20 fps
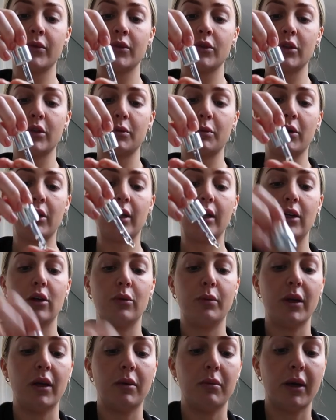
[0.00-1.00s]
Just put a
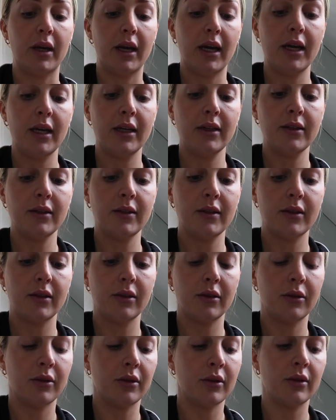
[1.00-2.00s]
little bit in my hands,
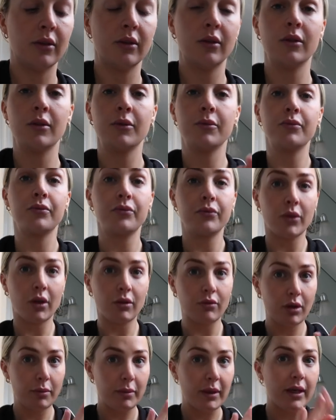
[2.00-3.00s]

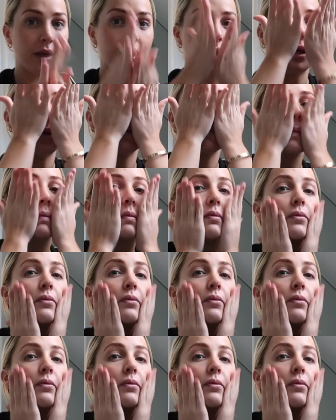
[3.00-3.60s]
rub it in,